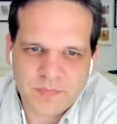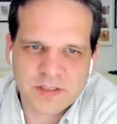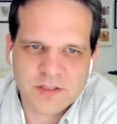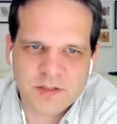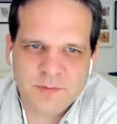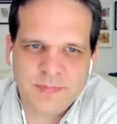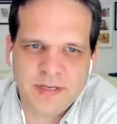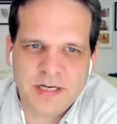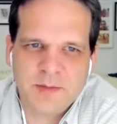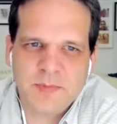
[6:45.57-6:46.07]

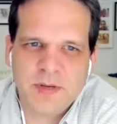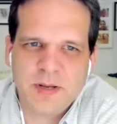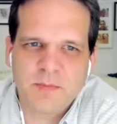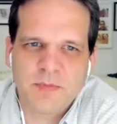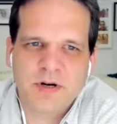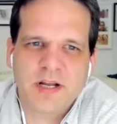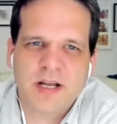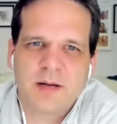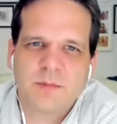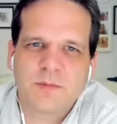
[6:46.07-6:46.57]
So many
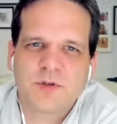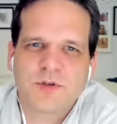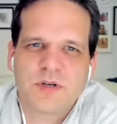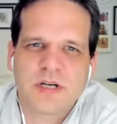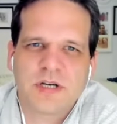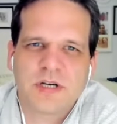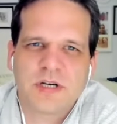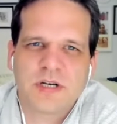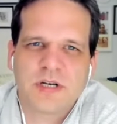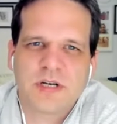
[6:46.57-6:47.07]
people come to
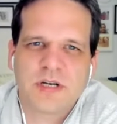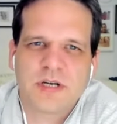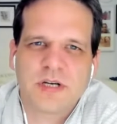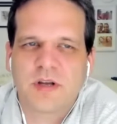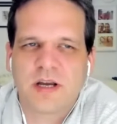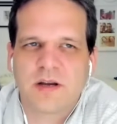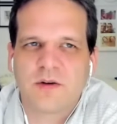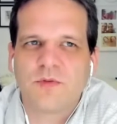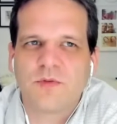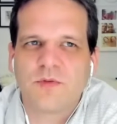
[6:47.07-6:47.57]
us and say,
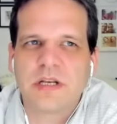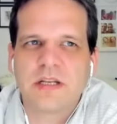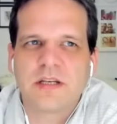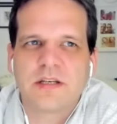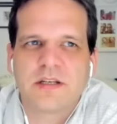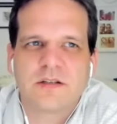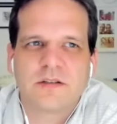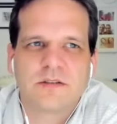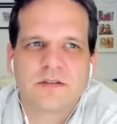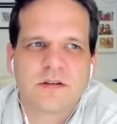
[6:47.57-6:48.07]
look, I really
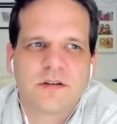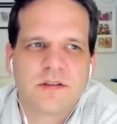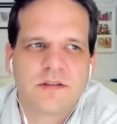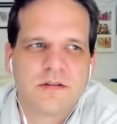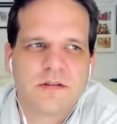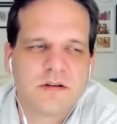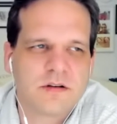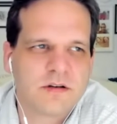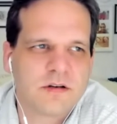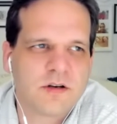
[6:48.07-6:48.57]
don't
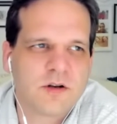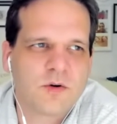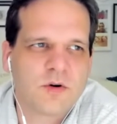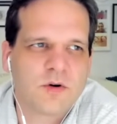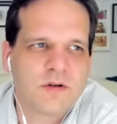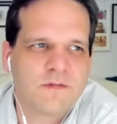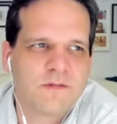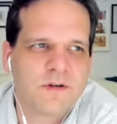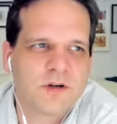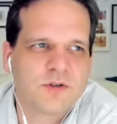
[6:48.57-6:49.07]
know
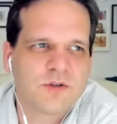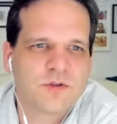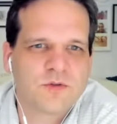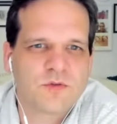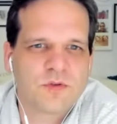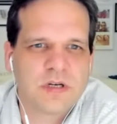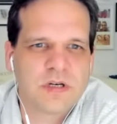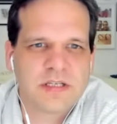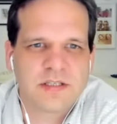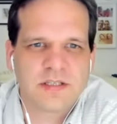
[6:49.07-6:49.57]
if I should
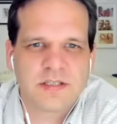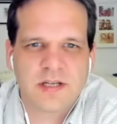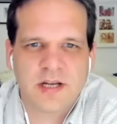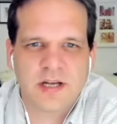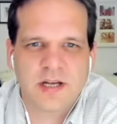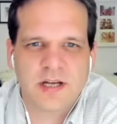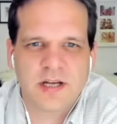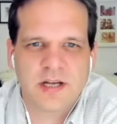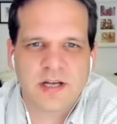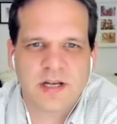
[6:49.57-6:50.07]
really
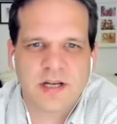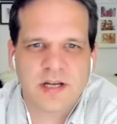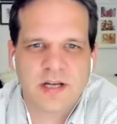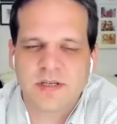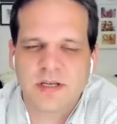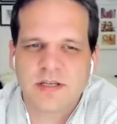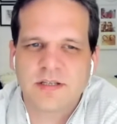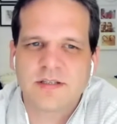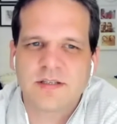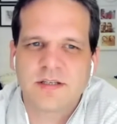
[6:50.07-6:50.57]
start with
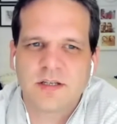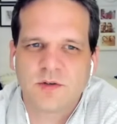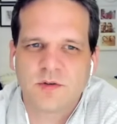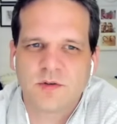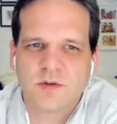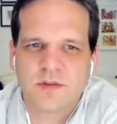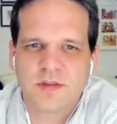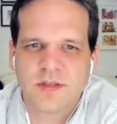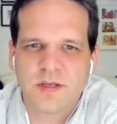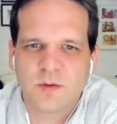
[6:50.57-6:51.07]
this
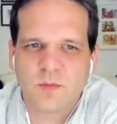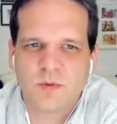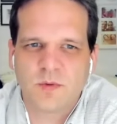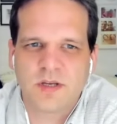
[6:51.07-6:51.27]
SEO thing.